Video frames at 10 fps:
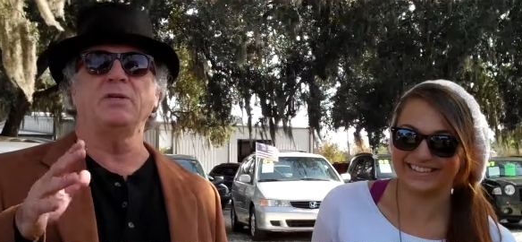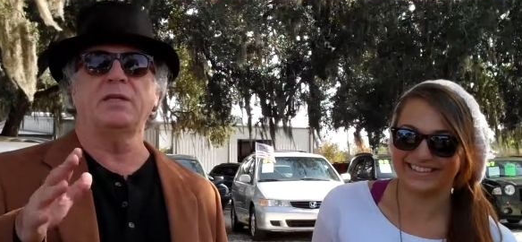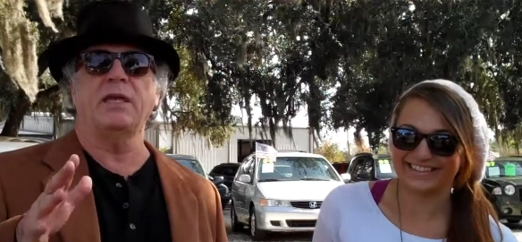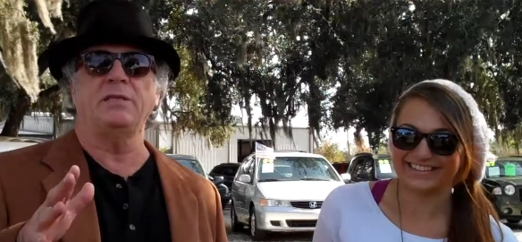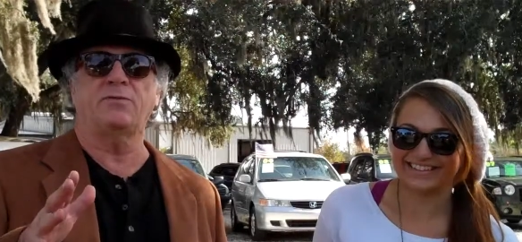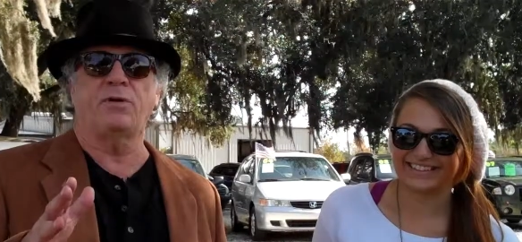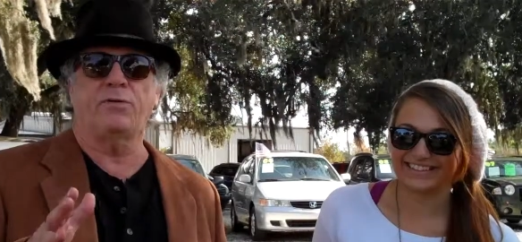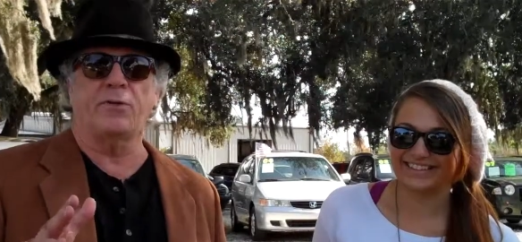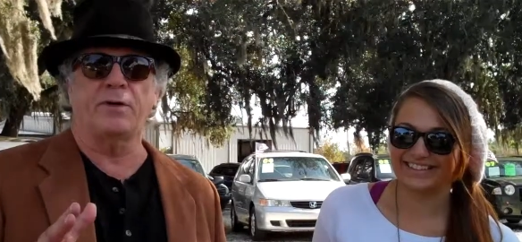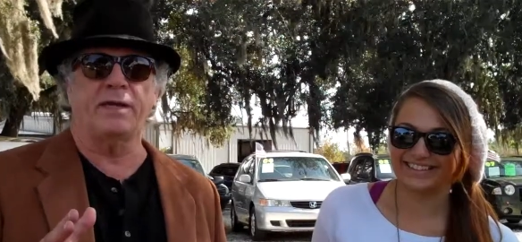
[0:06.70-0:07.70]
Speaker 1: near Gainesville,
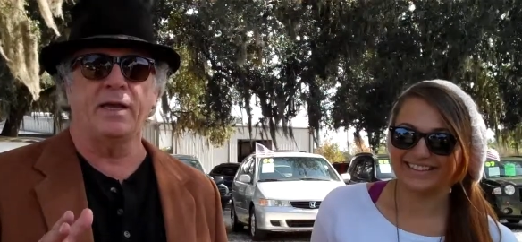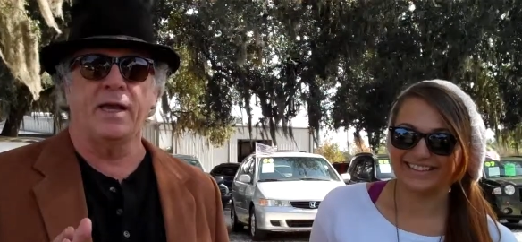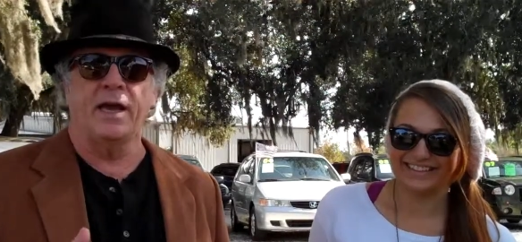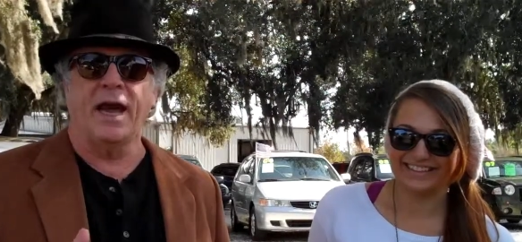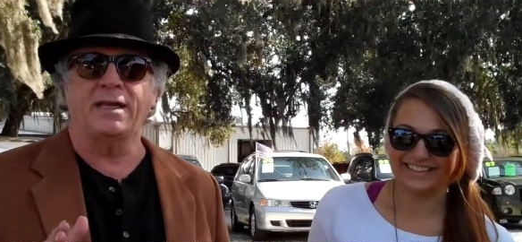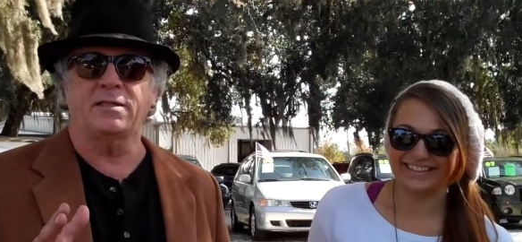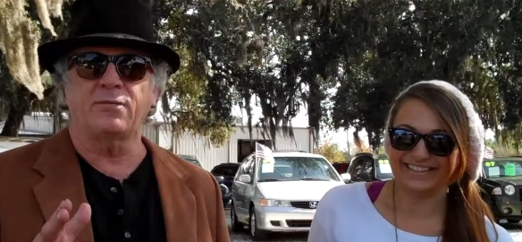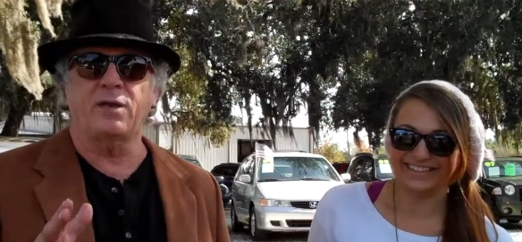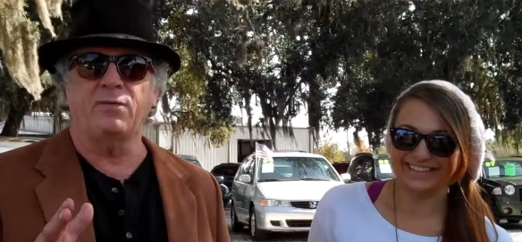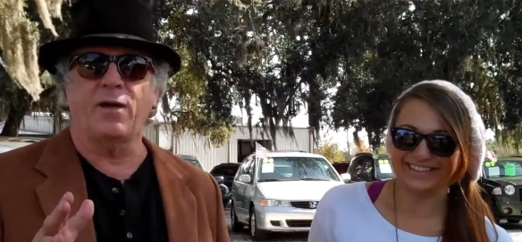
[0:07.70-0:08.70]
Florida,
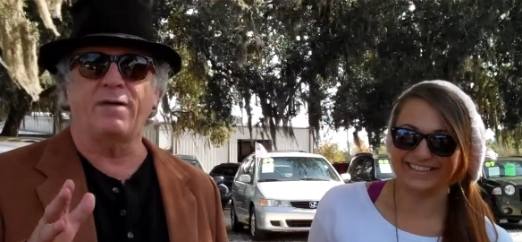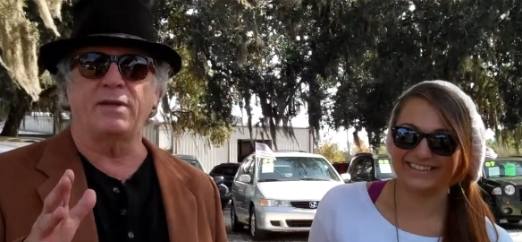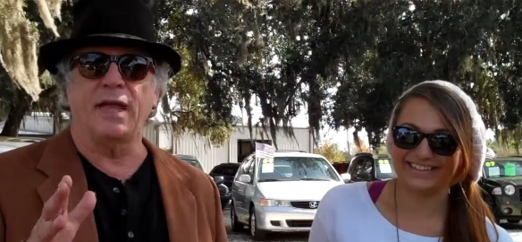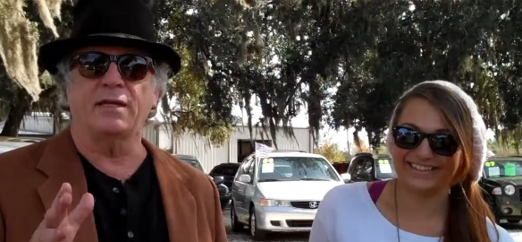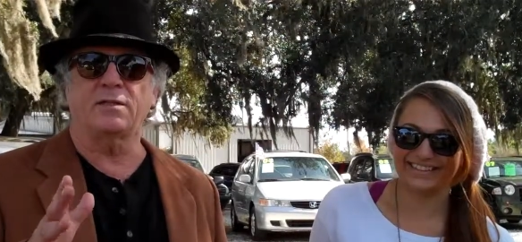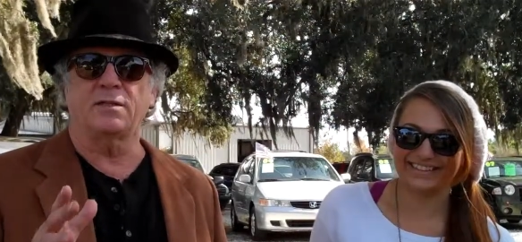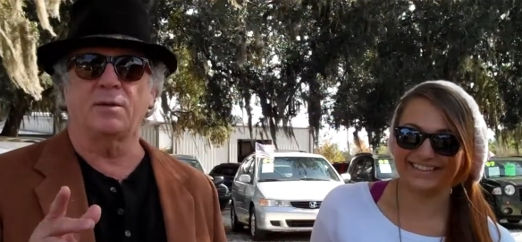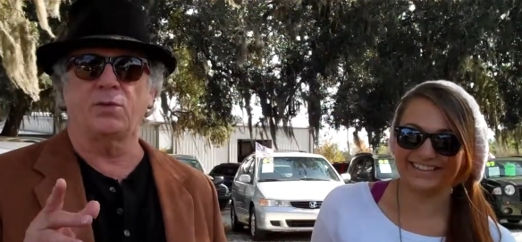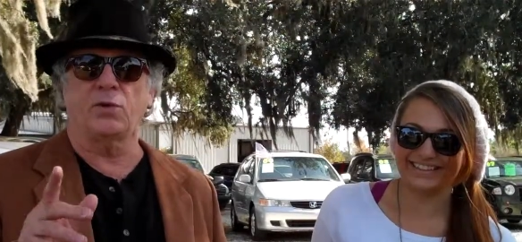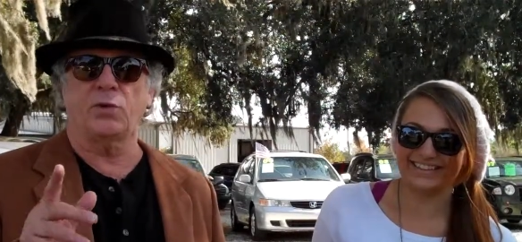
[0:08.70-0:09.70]
I-75 at exit
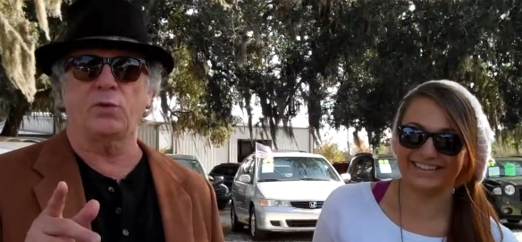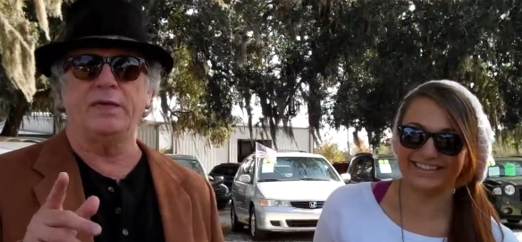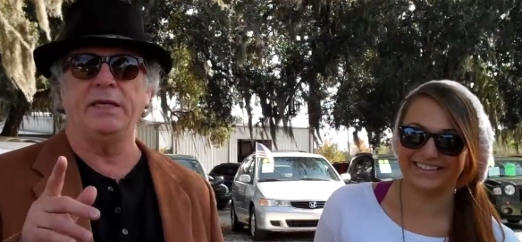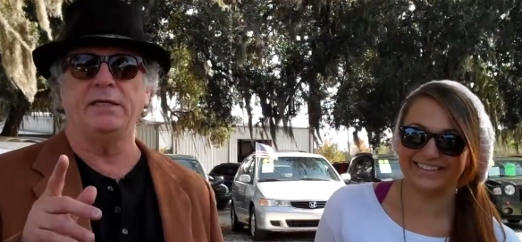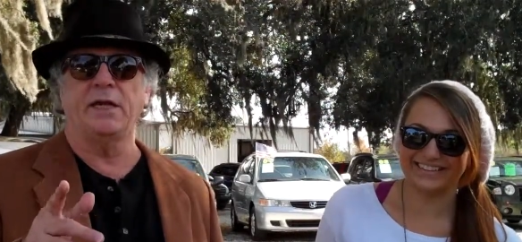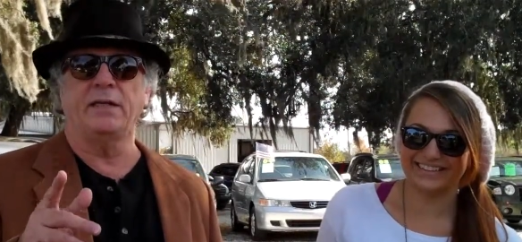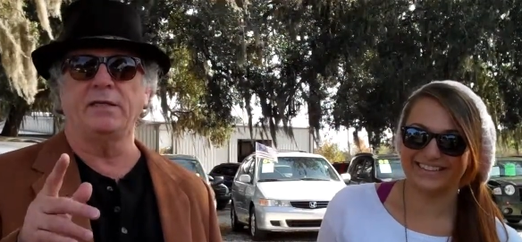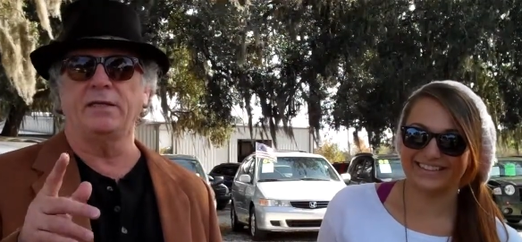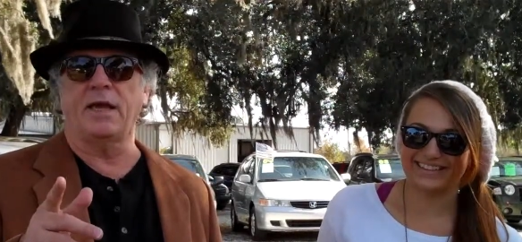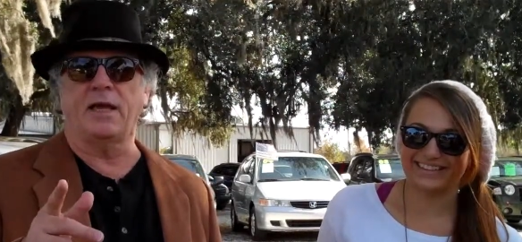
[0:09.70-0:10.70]
number
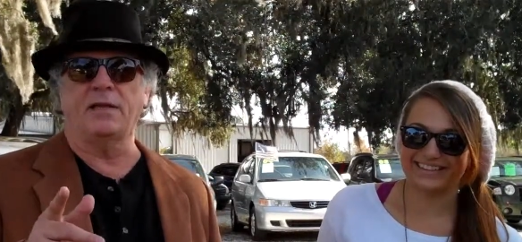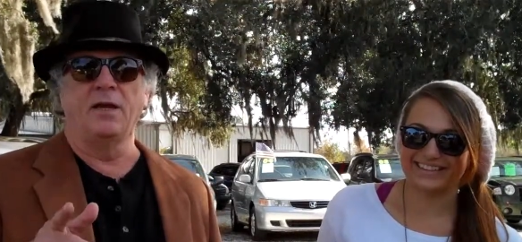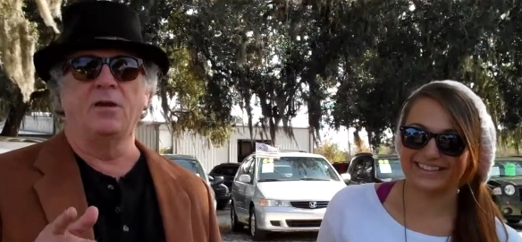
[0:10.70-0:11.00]
399.